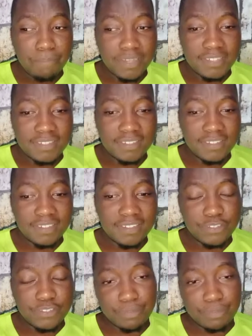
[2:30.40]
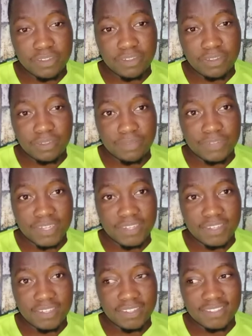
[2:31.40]
but the, the topic of
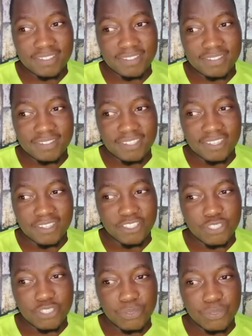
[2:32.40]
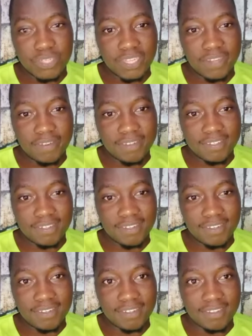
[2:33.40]
the day is should Eric
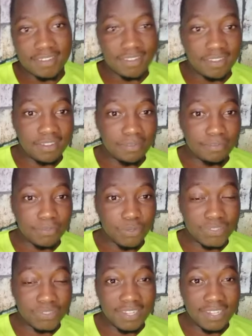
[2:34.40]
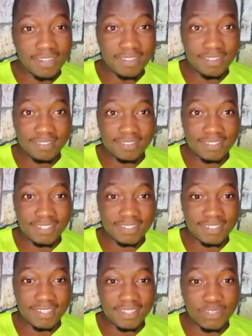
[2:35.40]
ten Hag um, consider
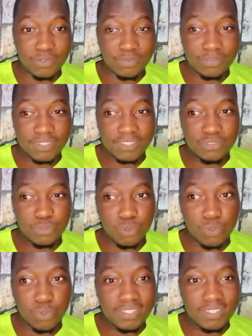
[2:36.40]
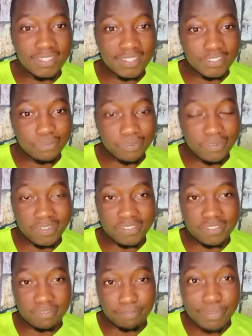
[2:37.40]
youngsters ahead of these so-called
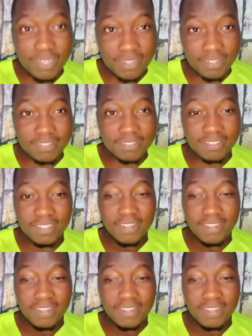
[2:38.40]
experienced players